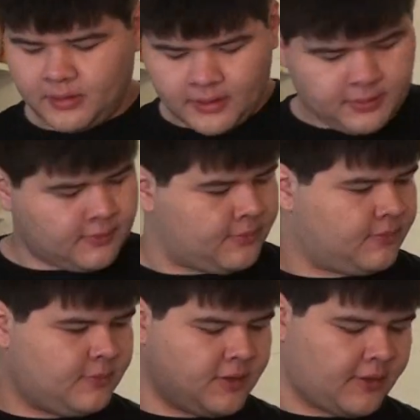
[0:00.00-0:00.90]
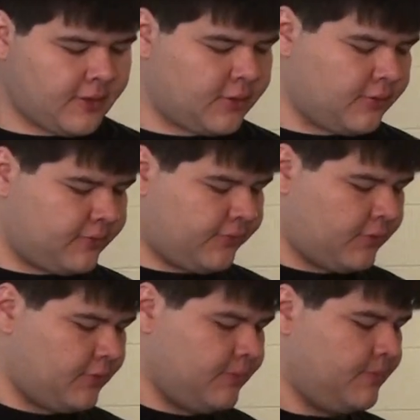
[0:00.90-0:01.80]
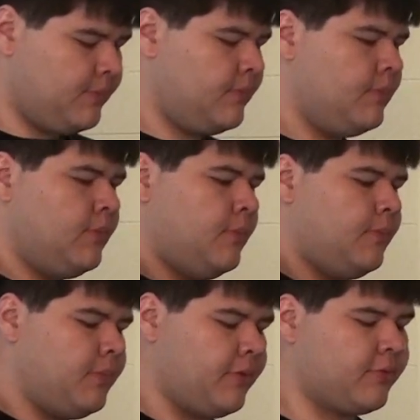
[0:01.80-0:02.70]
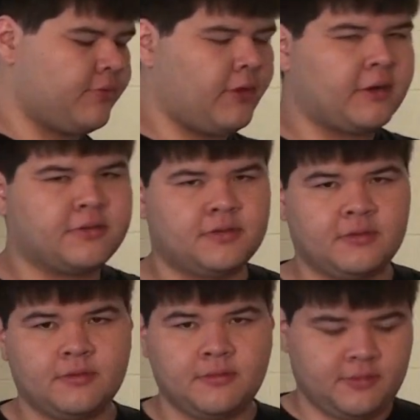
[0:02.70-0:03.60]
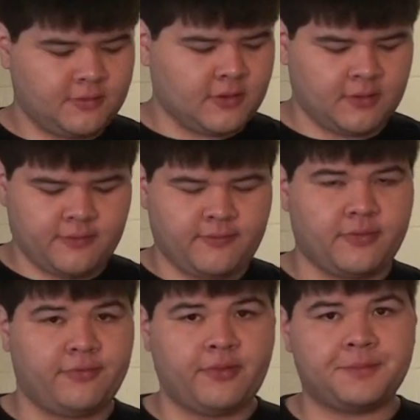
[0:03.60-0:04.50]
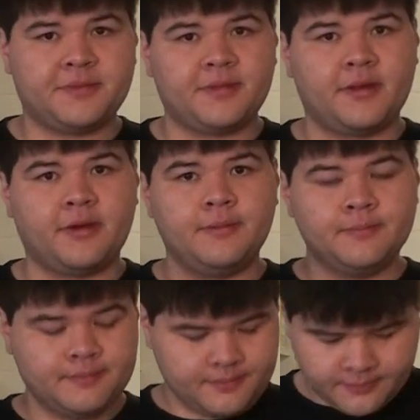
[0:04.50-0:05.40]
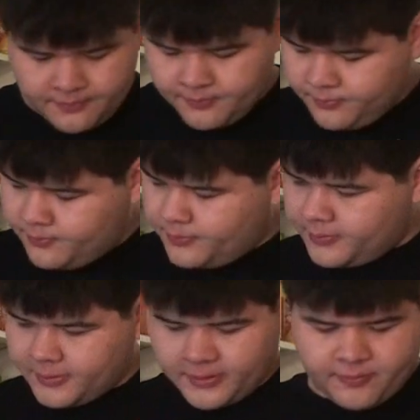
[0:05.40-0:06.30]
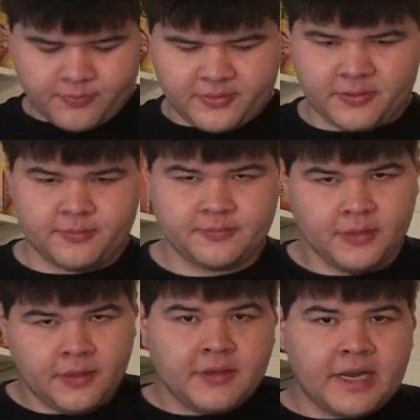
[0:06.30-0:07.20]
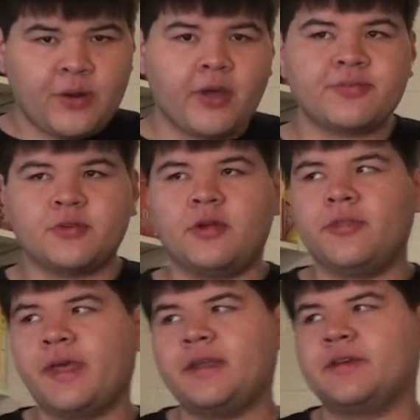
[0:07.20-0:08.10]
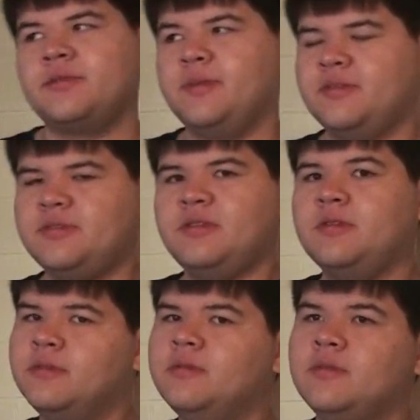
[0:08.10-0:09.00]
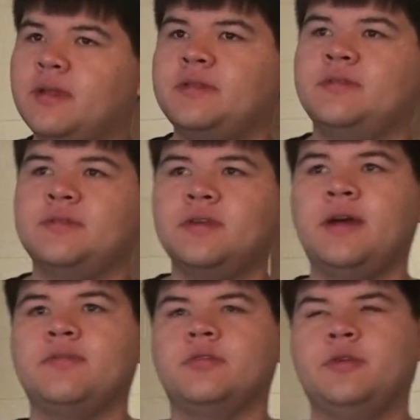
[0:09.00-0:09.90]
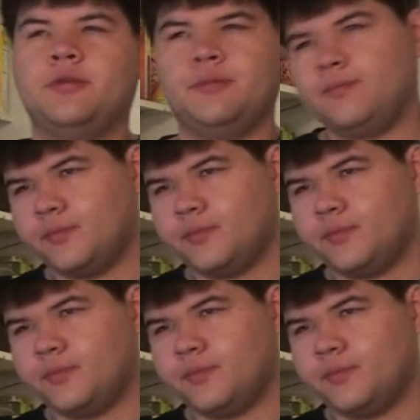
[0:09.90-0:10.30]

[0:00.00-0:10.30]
And yeah, that goes for both directions of the flips there. Okay, so now after all that exposition, let's cover